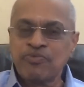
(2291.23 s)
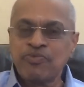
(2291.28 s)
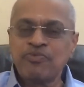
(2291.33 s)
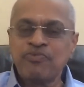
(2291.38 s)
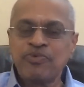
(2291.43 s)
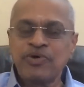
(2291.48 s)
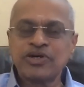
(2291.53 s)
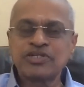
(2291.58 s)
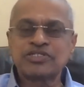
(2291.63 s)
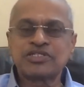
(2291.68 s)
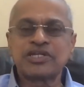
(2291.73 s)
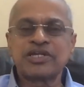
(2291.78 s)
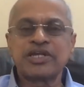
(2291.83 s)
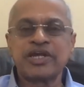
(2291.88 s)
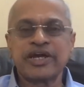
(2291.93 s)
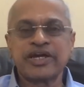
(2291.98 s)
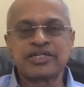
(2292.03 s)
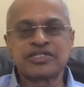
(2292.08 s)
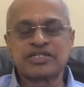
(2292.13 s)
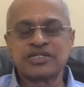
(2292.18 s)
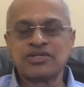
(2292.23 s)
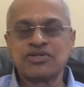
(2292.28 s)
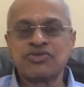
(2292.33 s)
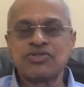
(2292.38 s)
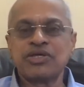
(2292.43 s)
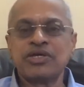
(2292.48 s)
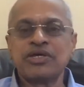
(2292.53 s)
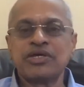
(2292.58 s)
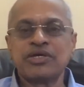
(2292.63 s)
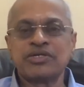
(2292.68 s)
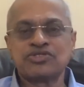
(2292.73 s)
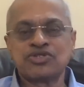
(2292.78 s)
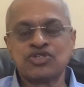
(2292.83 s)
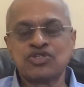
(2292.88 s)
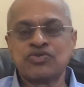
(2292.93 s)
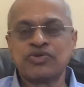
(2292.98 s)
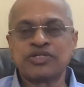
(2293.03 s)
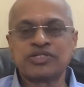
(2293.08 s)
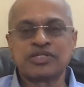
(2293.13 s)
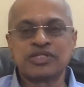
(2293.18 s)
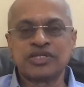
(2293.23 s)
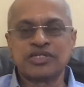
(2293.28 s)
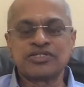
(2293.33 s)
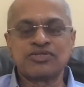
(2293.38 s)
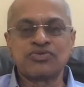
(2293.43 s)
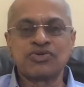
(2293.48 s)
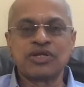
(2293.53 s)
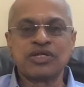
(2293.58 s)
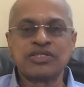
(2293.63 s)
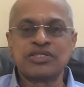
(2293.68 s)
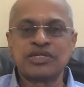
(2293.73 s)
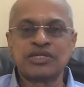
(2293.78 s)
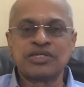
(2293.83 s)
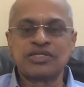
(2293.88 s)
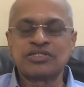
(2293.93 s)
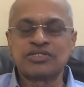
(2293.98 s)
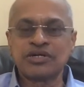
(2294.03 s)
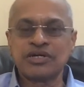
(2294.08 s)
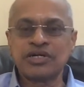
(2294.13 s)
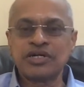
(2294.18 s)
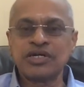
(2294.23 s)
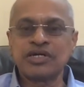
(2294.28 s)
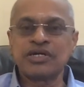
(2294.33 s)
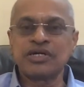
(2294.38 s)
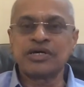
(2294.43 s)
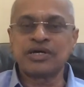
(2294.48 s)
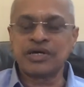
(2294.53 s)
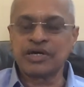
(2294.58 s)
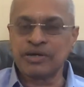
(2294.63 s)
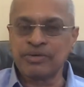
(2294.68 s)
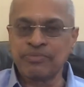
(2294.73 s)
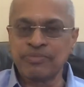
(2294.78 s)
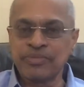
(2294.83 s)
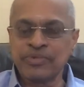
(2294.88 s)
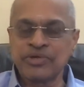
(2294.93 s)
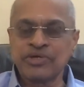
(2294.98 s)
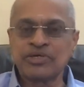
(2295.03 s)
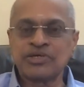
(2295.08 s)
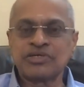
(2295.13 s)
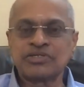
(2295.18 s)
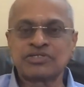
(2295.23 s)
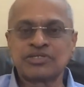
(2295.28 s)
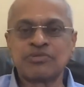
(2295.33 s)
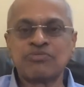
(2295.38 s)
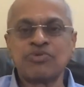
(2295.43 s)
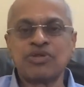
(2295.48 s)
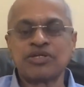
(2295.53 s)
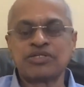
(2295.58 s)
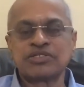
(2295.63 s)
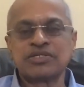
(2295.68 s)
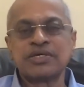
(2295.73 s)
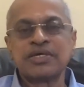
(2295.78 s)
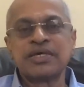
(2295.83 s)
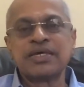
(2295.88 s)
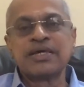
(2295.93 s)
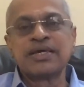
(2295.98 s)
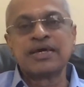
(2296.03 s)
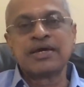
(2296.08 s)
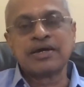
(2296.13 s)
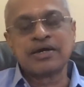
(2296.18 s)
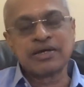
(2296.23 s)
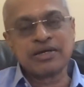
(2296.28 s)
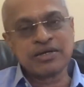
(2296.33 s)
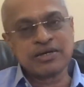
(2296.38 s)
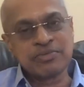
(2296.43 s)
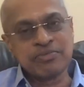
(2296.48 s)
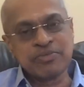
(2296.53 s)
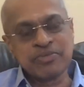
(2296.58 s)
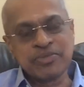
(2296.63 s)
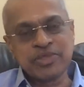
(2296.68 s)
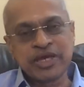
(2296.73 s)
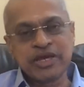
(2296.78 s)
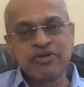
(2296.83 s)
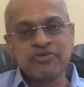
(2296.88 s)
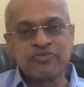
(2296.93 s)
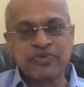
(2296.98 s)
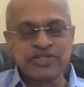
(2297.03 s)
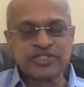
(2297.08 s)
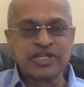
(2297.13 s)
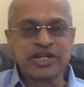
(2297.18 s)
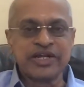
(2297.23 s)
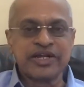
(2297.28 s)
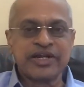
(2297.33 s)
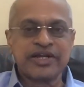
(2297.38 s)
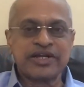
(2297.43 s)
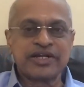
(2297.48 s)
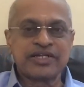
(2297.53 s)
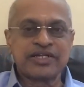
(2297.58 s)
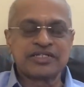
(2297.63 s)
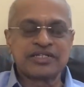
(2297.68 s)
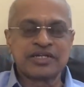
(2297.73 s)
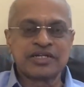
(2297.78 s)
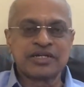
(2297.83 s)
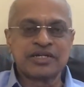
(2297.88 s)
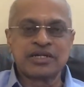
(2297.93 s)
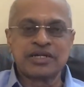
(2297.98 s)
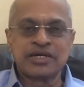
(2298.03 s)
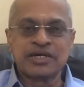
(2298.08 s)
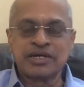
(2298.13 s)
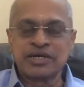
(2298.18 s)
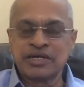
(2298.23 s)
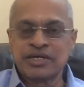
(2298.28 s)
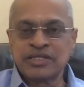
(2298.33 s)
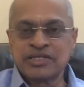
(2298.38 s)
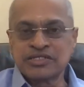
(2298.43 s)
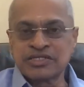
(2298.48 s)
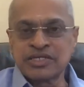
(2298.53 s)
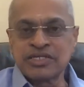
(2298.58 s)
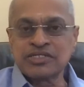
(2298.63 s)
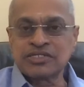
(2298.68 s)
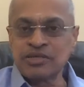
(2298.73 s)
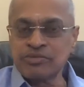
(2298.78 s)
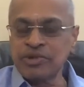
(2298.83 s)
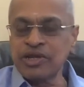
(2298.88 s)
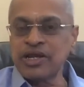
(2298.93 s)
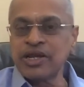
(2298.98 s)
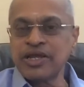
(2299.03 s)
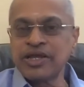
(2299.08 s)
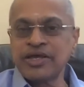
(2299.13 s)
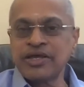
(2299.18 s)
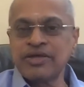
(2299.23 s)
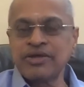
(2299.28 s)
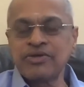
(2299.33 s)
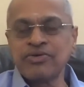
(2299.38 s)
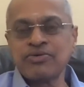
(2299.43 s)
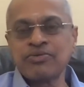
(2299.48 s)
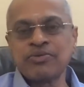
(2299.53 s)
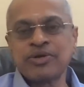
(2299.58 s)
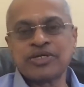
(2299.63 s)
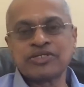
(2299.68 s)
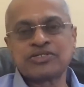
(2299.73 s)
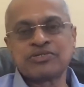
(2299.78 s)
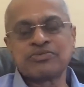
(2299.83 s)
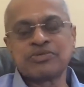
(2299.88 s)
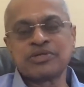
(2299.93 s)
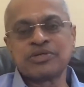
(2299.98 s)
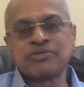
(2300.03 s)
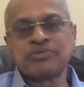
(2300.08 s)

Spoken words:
faster reaction to the situation. That's the only thing. It's not a stimulus. They have facilitated certain things. Similarly, as 5